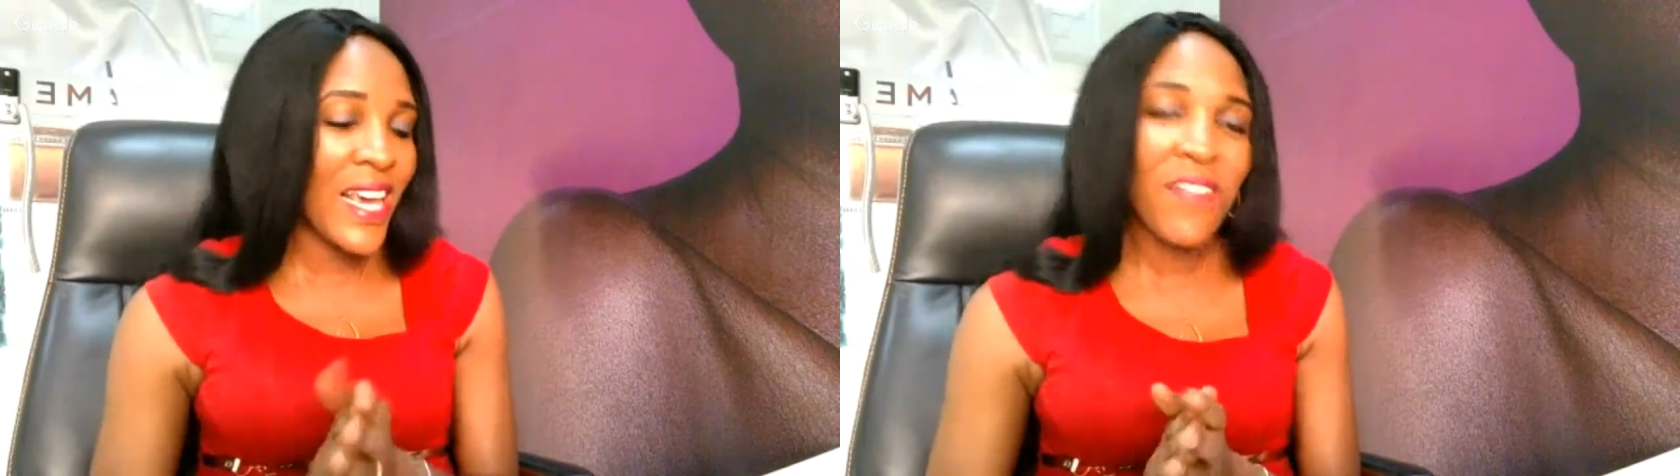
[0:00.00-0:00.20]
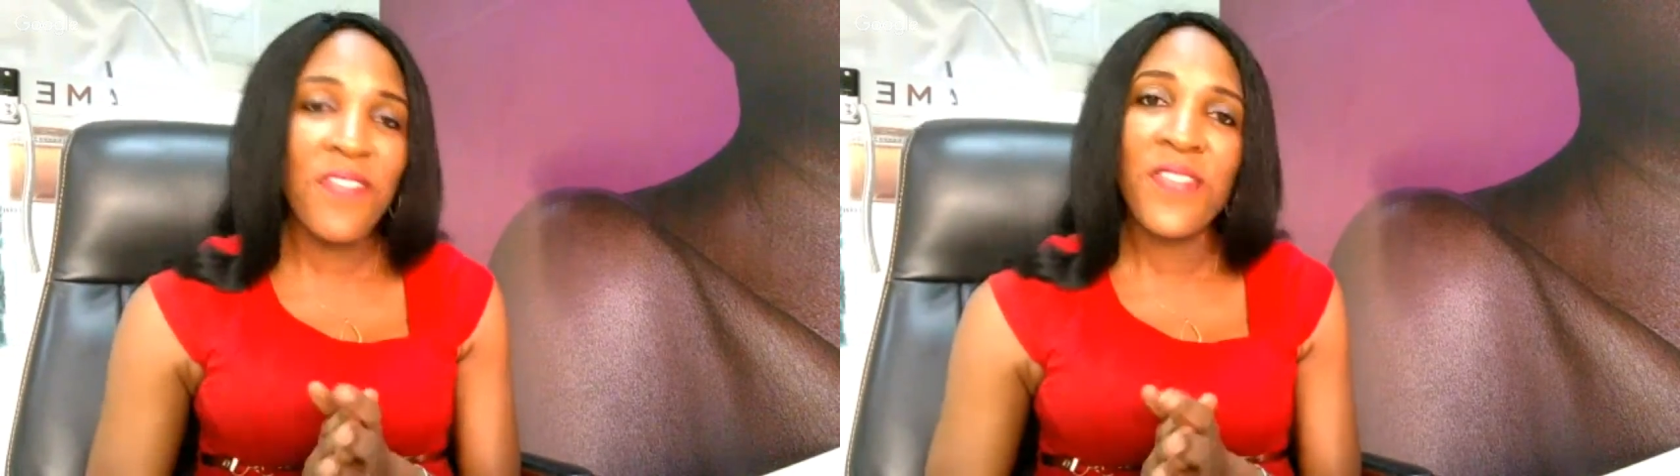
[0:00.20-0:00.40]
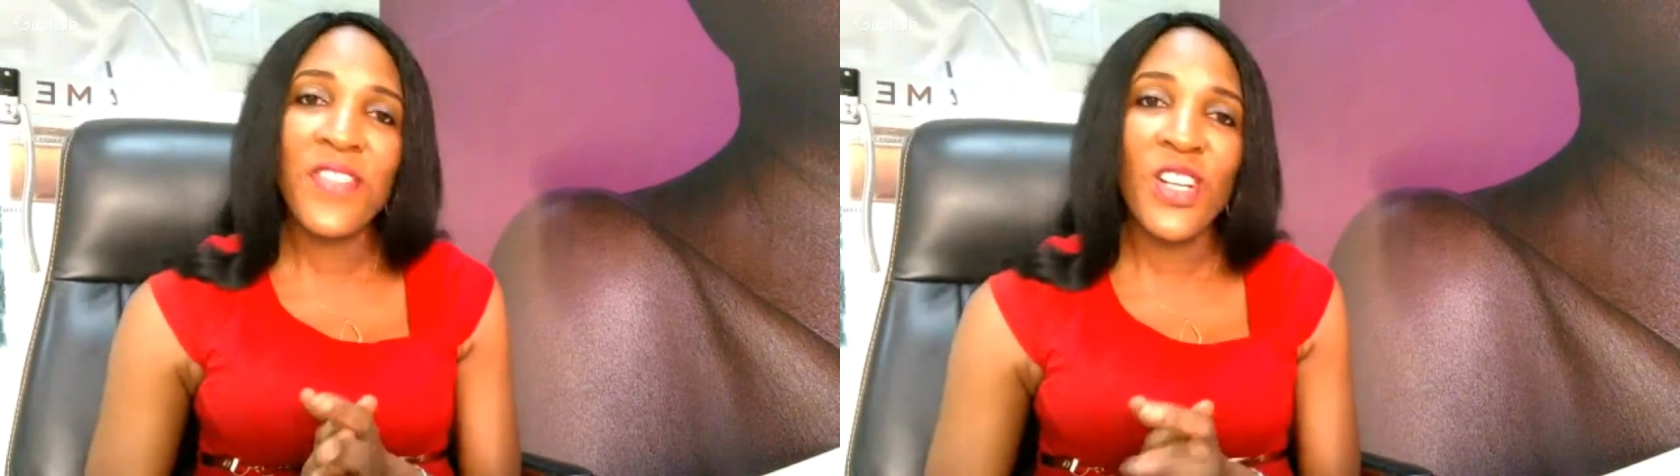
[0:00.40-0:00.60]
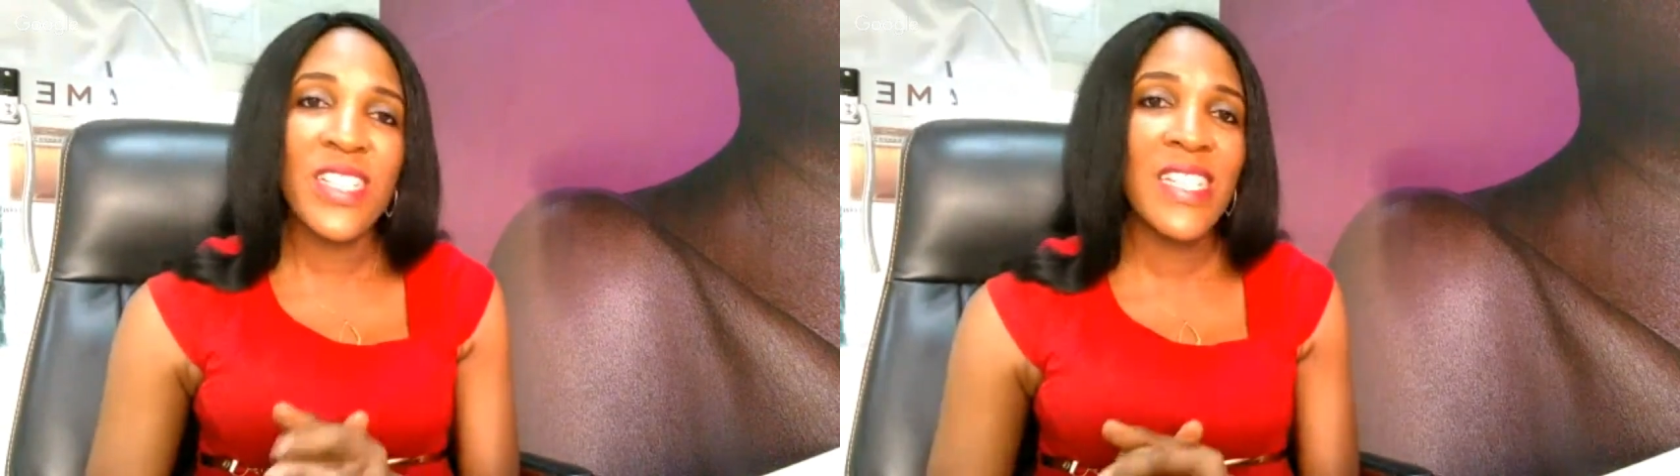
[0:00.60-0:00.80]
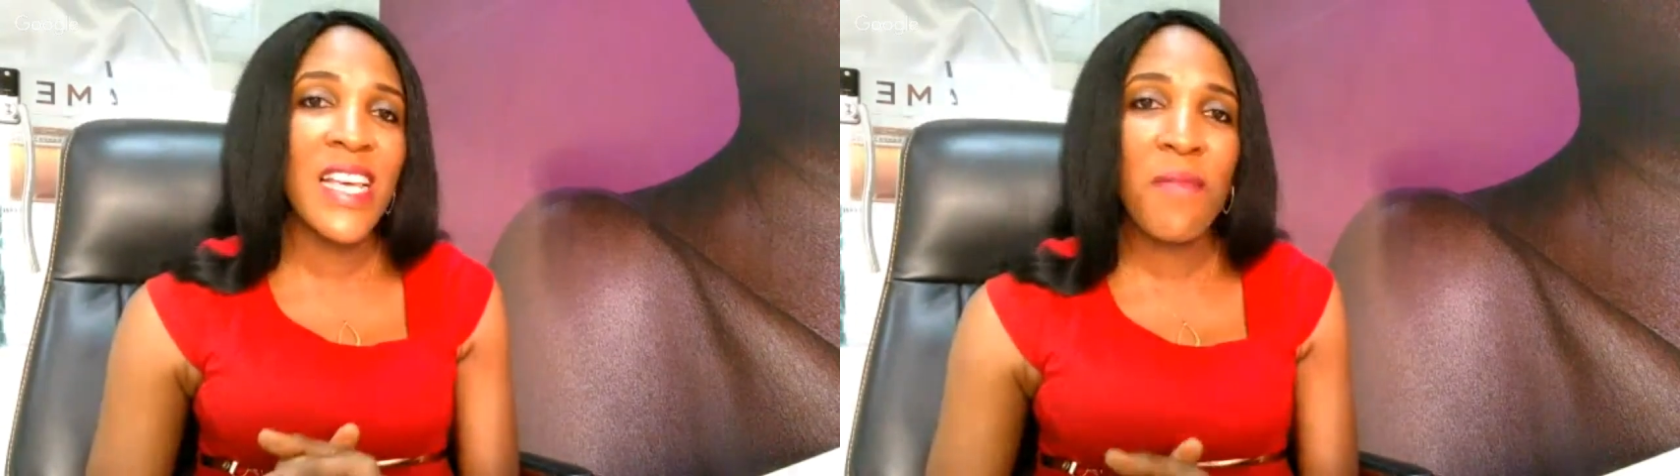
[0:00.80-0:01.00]
if
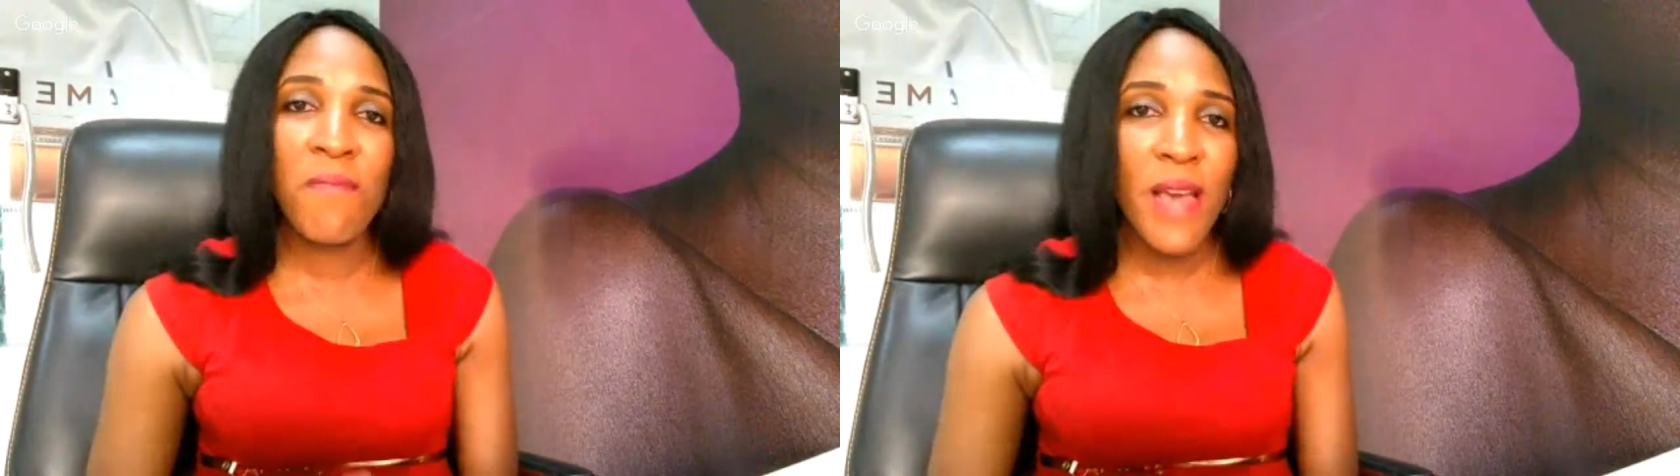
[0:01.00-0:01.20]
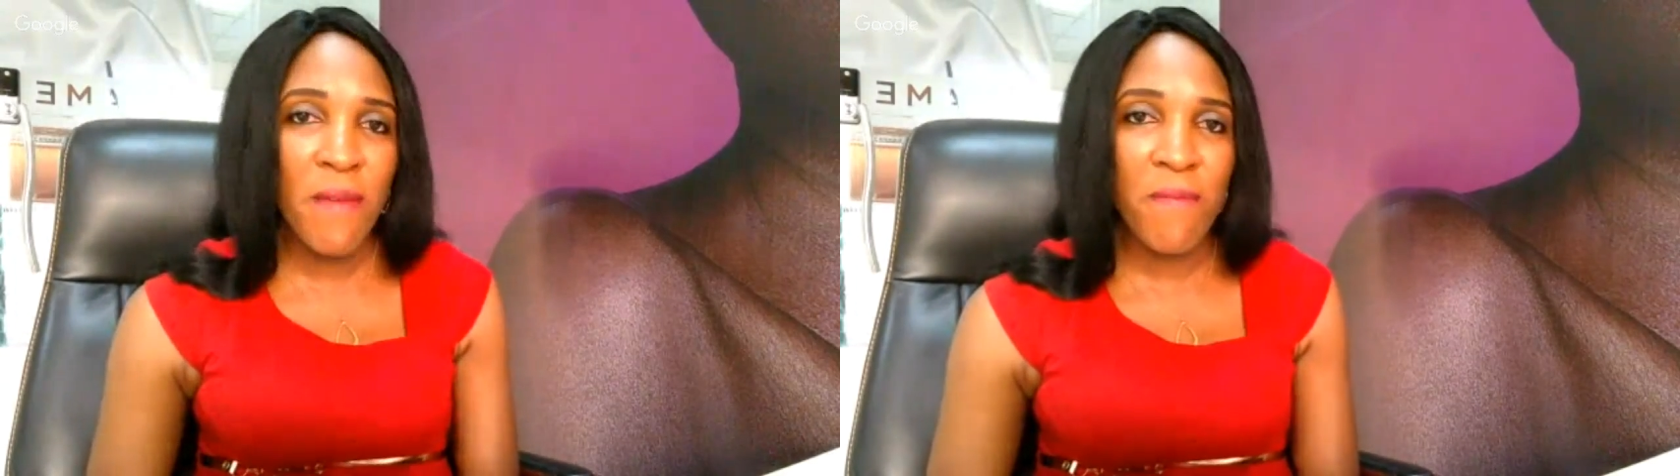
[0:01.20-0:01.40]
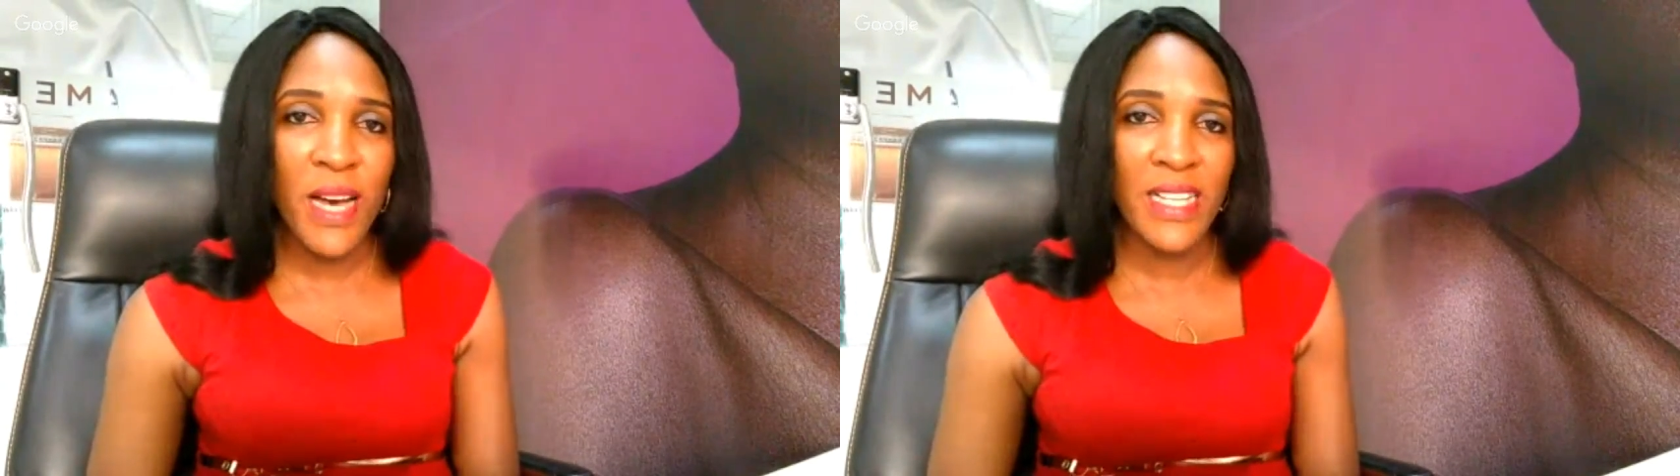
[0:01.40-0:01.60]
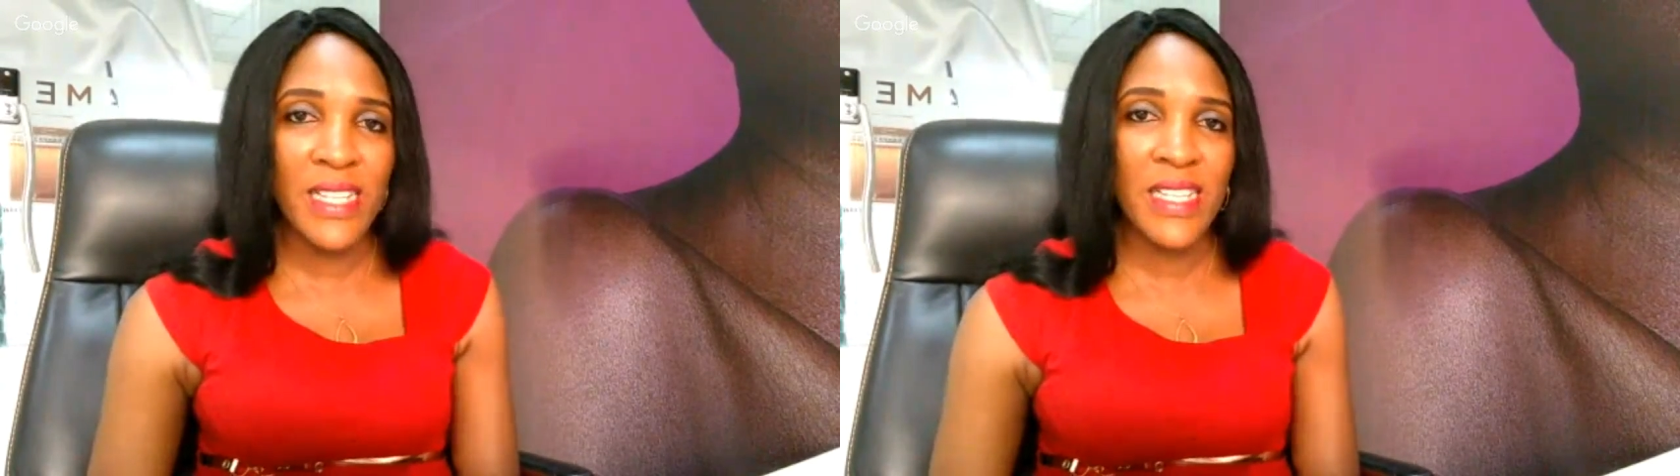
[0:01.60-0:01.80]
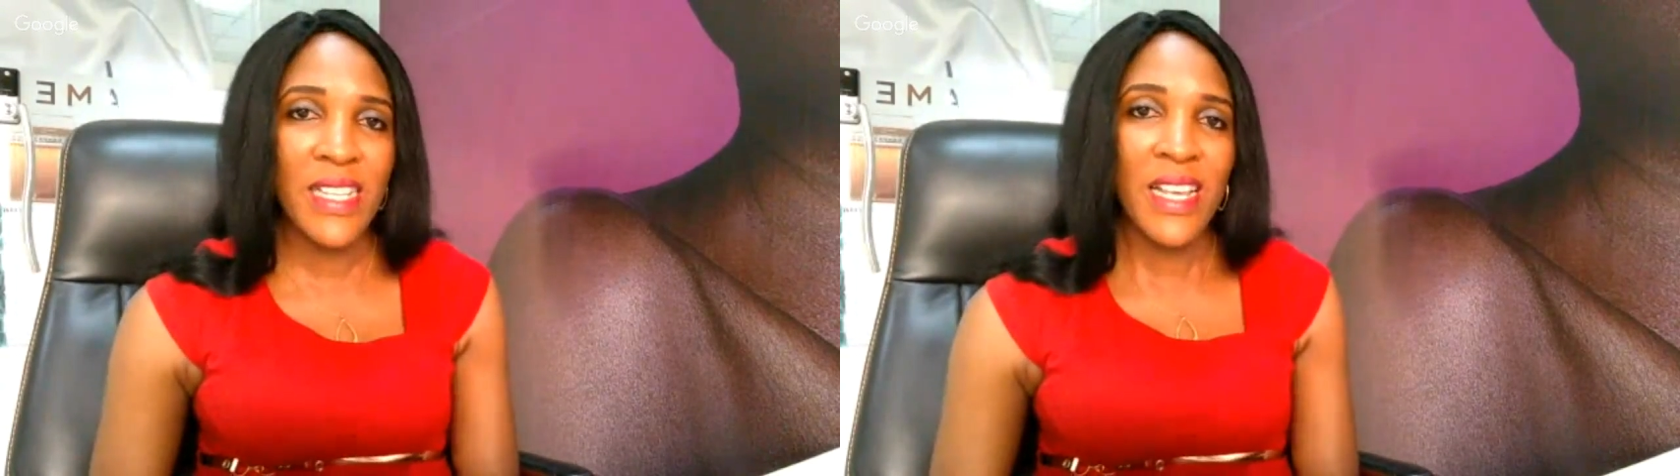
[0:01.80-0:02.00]
your team
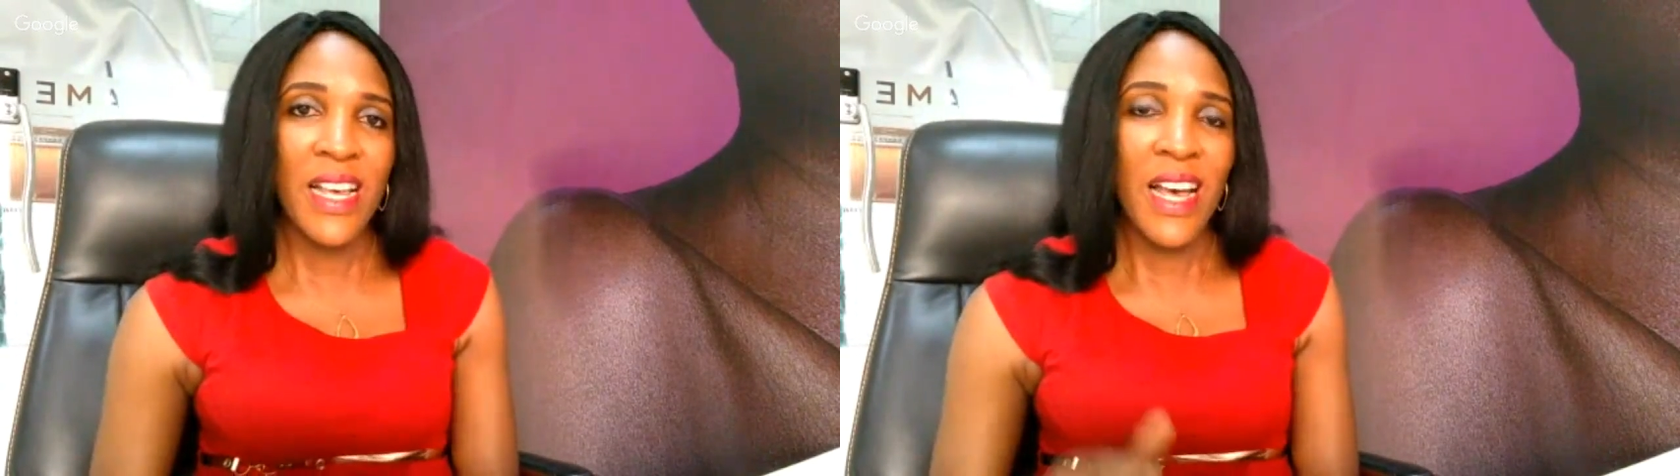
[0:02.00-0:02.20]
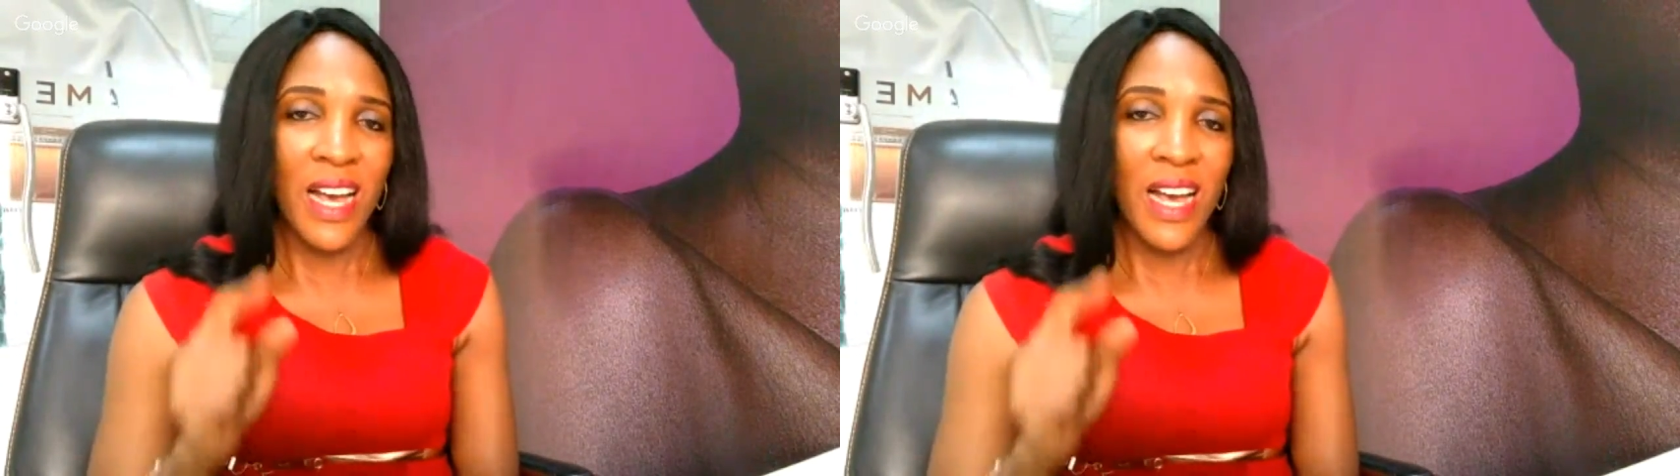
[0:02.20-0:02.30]
members